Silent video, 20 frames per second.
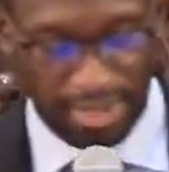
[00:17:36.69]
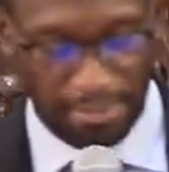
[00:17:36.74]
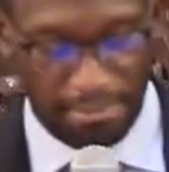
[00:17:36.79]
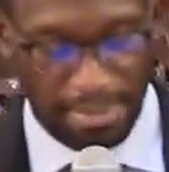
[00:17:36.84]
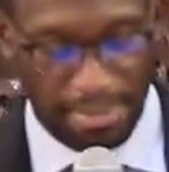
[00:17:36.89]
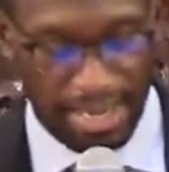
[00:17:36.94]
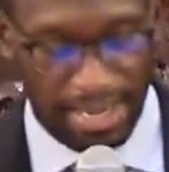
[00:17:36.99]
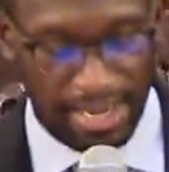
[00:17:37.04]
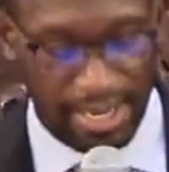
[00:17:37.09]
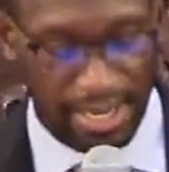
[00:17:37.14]

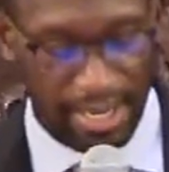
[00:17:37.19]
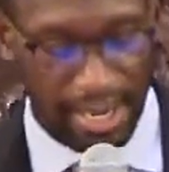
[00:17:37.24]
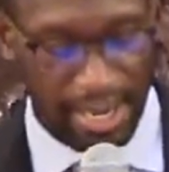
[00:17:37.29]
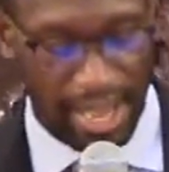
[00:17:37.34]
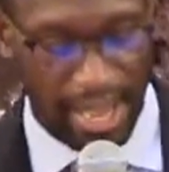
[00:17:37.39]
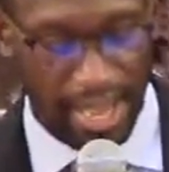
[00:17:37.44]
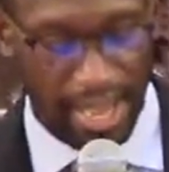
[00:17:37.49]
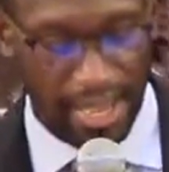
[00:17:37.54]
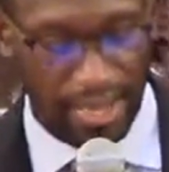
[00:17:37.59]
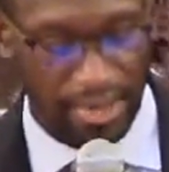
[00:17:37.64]

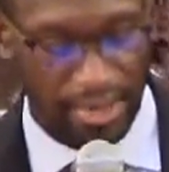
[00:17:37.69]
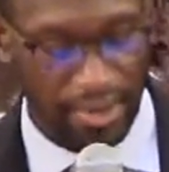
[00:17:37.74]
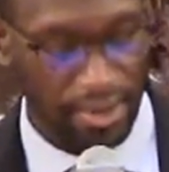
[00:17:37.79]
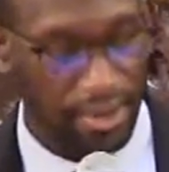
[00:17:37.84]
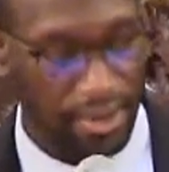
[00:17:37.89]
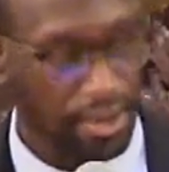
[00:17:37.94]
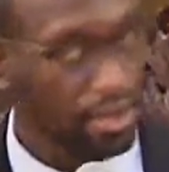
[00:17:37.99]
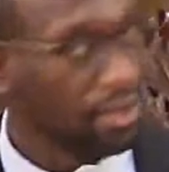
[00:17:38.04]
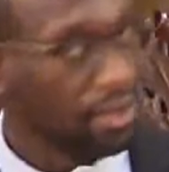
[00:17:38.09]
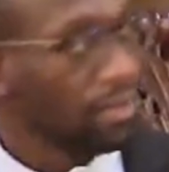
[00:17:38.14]
Midianite.
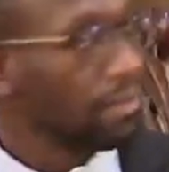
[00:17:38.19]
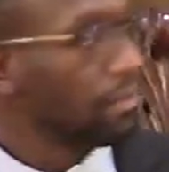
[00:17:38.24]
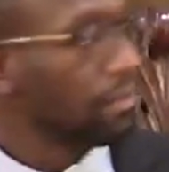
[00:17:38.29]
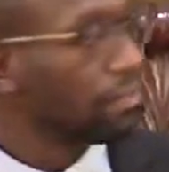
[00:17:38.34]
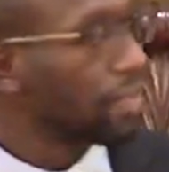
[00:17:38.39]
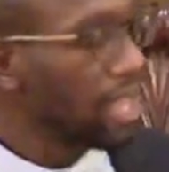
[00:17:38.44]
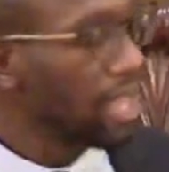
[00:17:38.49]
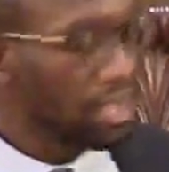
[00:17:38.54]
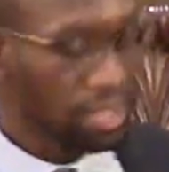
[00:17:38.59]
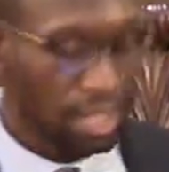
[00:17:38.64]

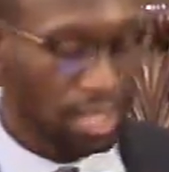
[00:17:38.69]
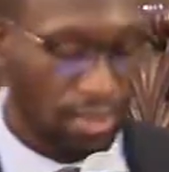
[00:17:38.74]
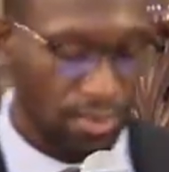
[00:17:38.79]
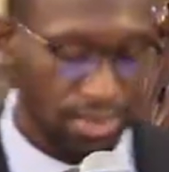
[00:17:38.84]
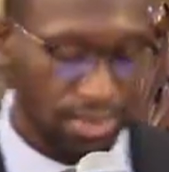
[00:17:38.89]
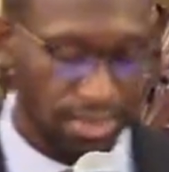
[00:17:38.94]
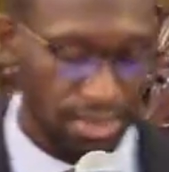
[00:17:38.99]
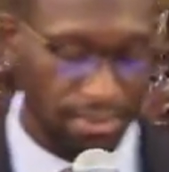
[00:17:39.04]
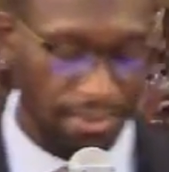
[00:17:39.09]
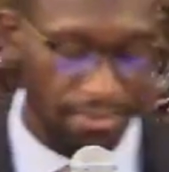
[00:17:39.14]
He
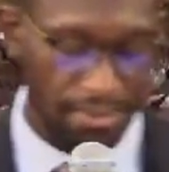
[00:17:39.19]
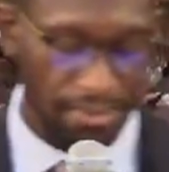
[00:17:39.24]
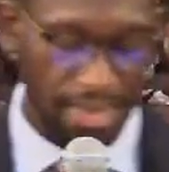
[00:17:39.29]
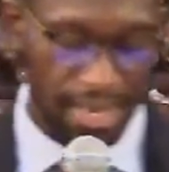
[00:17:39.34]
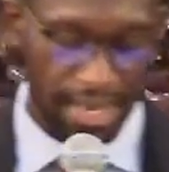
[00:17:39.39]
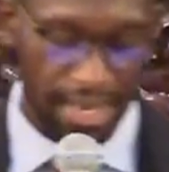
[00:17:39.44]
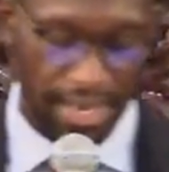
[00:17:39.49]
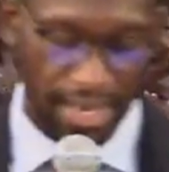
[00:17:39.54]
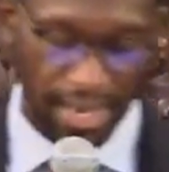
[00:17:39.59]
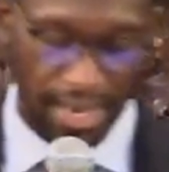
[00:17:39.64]
was a
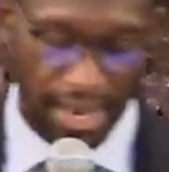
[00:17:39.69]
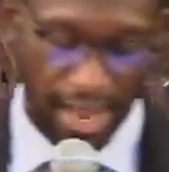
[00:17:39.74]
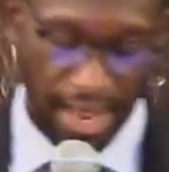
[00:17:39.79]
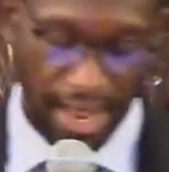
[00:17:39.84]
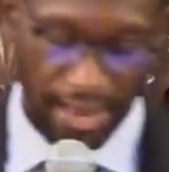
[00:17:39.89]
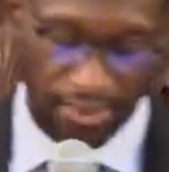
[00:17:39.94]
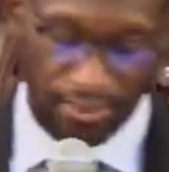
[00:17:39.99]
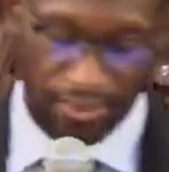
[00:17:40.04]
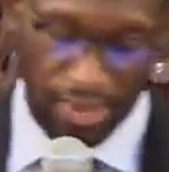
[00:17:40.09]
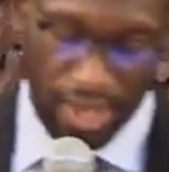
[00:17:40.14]

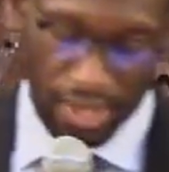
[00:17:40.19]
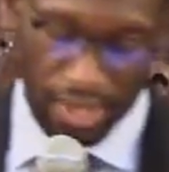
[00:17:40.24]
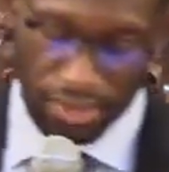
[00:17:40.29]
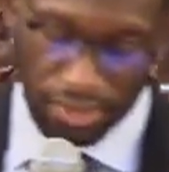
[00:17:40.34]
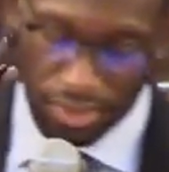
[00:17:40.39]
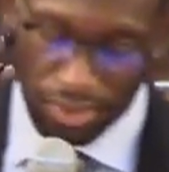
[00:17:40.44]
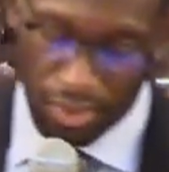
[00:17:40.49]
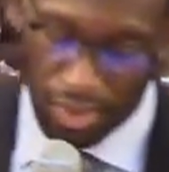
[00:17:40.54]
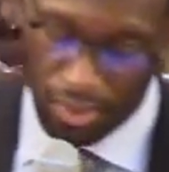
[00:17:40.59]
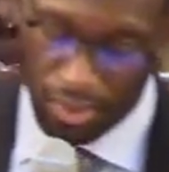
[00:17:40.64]
Midianite.
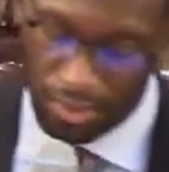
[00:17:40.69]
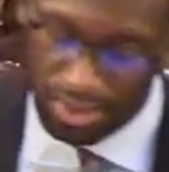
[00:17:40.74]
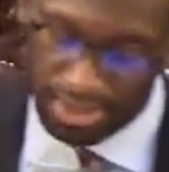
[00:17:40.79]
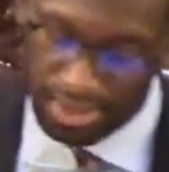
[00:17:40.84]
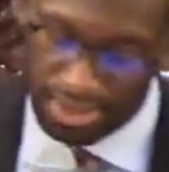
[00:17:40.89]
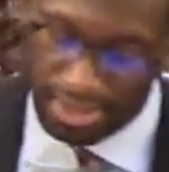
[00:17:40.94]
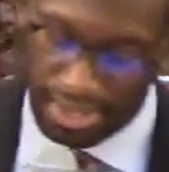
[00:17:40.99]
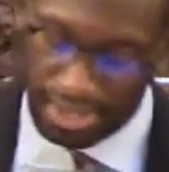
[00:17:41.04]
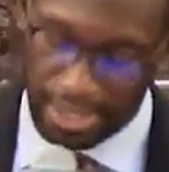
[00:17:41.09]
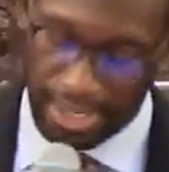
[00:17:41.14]
So it
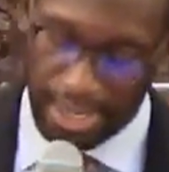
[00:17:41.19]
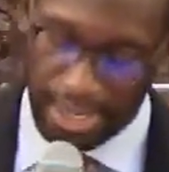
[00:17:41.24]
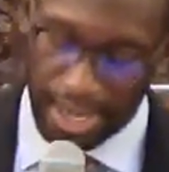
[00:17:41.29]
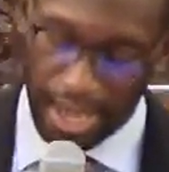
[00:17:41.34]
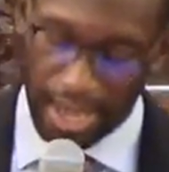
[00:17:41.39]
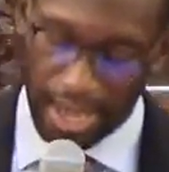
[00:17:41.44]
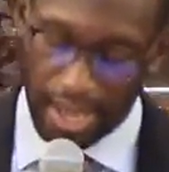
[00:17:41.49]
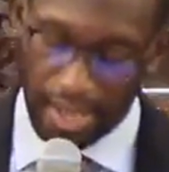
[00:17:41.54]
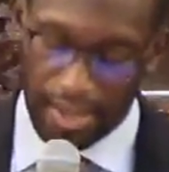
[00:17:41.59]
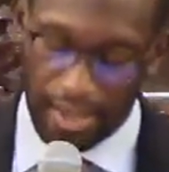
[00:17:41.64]
was,
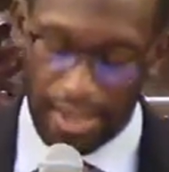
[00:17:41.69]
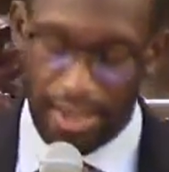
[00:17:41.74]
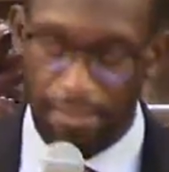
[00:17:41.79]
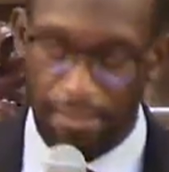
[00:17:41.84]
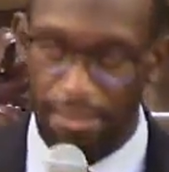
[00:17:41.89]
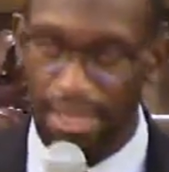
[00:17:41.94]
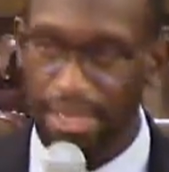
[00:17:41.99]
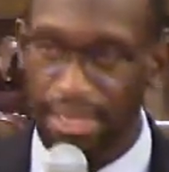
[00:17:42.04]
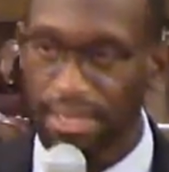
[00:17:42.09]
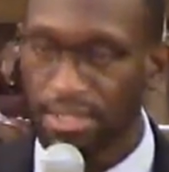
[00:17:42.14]

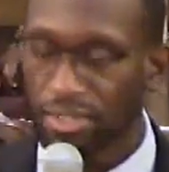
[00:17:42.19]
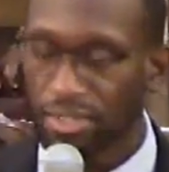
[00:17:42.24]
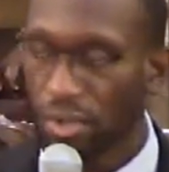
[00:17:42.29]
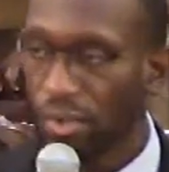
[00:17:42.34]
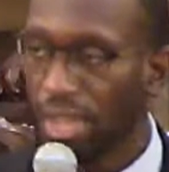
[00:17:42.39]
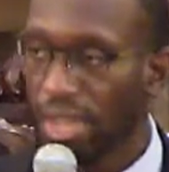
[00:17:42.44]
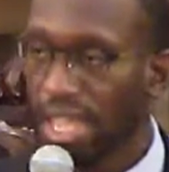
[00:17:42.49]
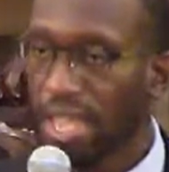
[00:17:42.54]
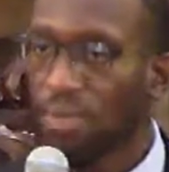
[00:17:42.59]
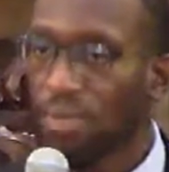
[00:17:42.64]

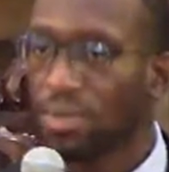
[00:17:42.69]
so he